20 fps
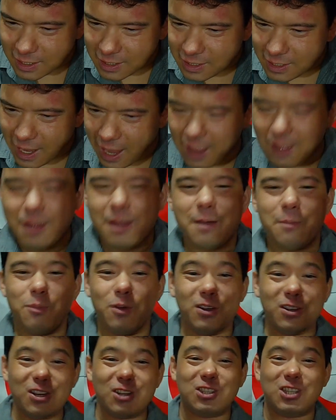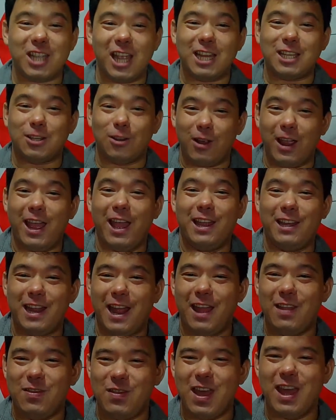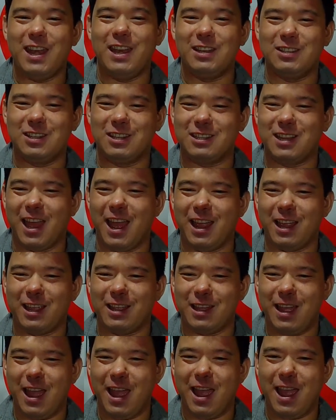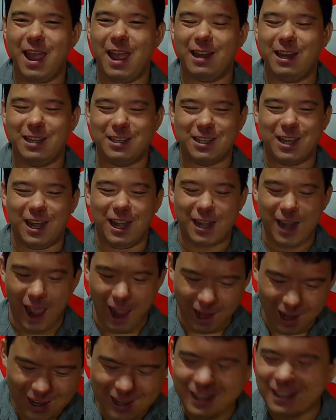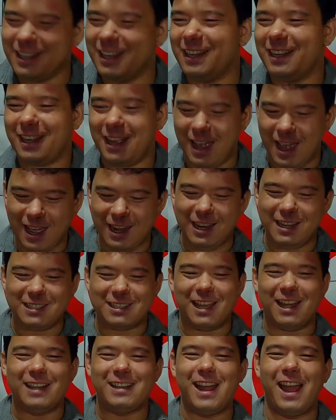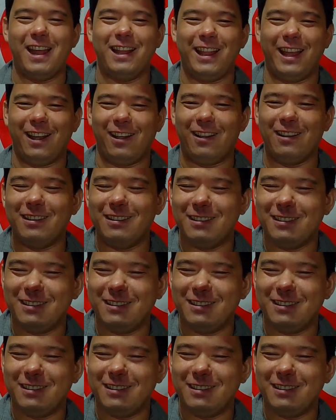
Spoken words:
Yeah. Bridget shakes her head, and then it's just like, and he's going to die. And he's going to die later.